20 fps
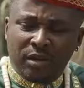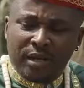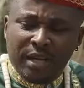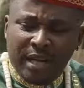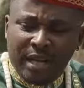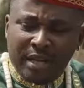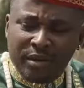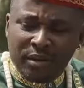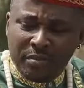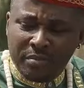Call
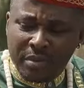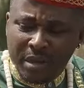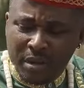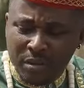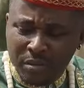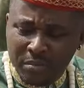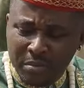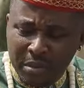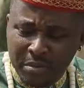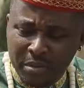her
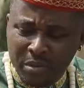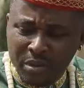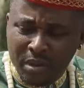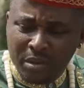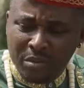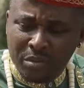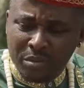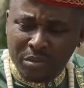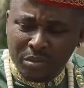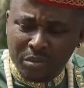number. Maybe
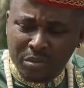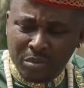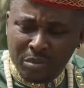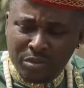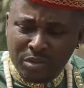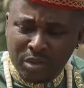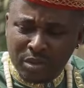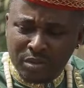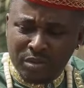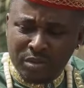
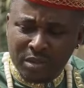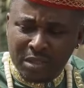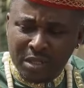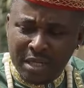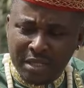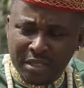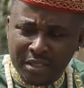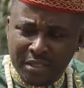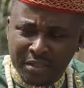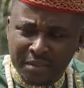we'll talk to her
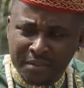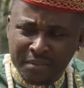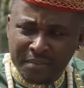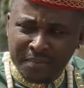later.